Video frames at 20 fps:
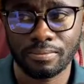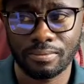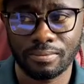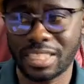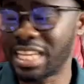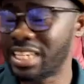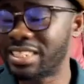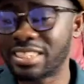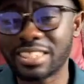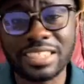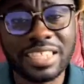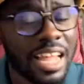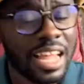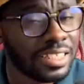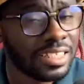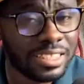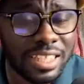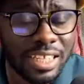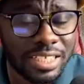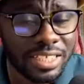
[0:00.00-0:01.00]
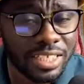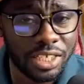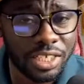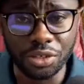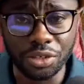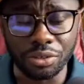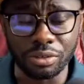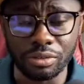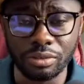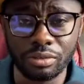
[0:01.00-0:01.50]
That's, that's the
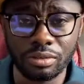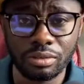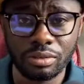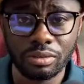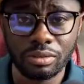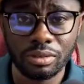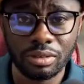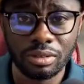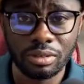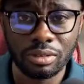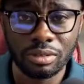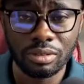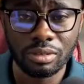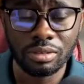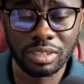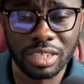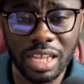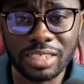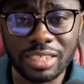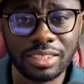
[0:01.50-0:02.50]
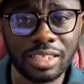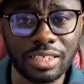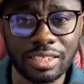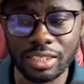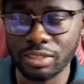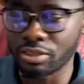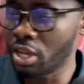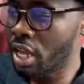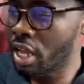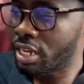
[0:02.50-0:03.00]
deal. That's the
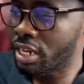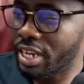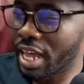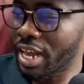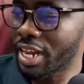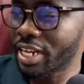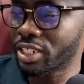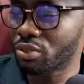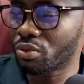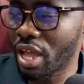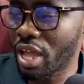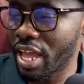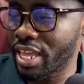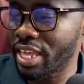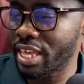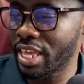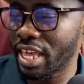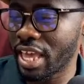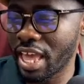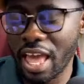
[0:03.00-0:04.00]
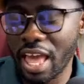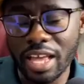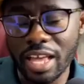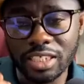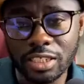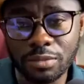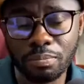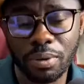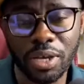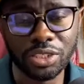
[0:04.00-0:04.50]
deal. That is why here,
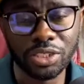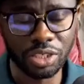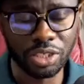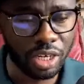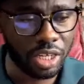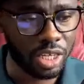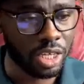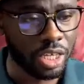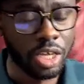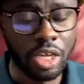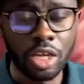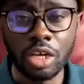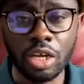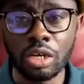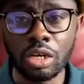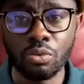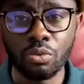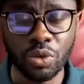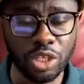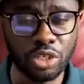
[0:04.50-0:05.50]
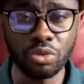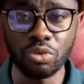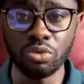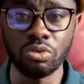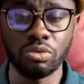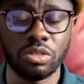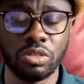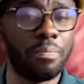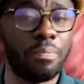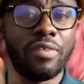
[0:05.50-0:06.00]
especially, we do
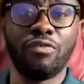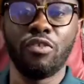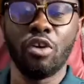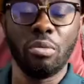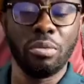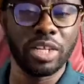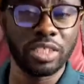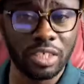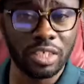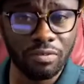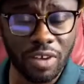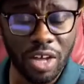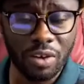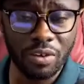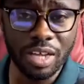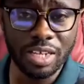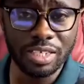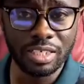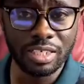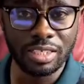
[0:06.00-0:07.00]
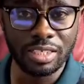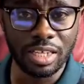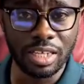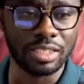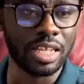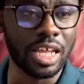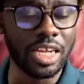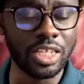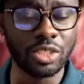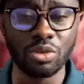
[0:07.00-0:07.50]
the performance evaluation test.
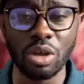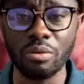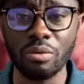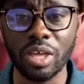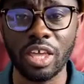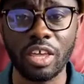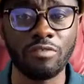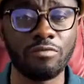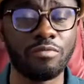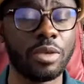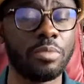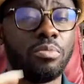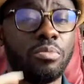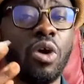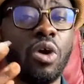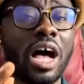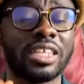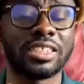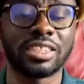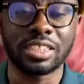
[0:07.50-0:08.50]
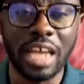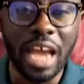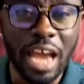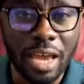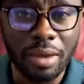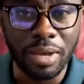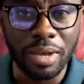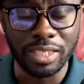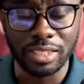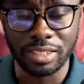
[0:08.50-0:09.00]
That is why we give people
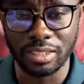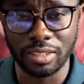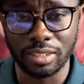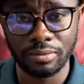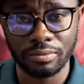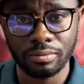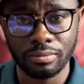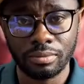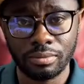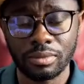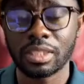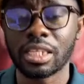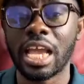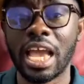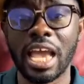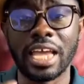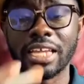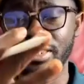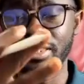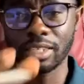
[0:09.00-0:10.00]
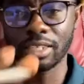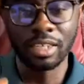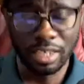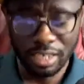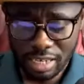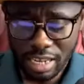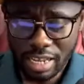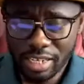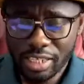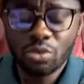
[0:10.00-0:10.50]
assignments. And
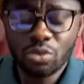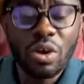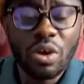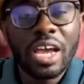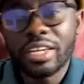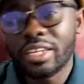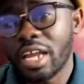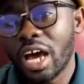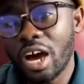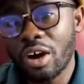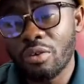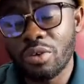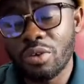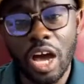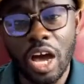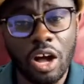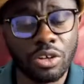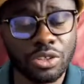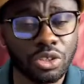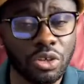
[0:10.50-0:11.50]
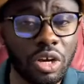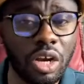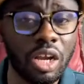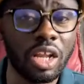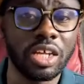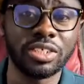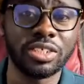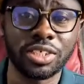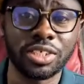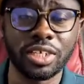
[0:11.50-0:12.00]
that is why now we are also
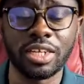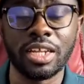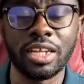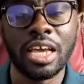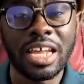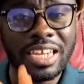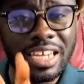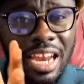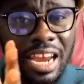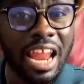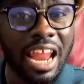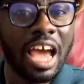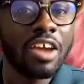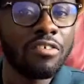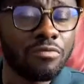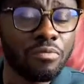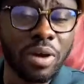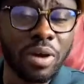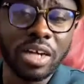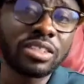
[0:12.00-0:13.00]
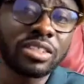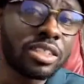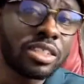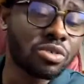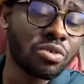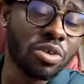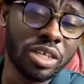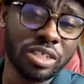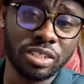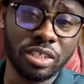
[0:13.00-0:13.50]
launching the live practice
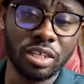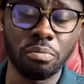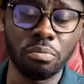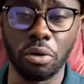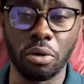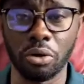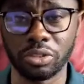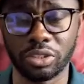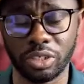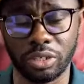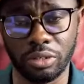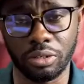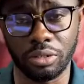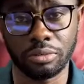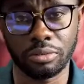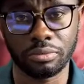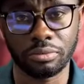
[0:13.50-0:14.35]
question portal,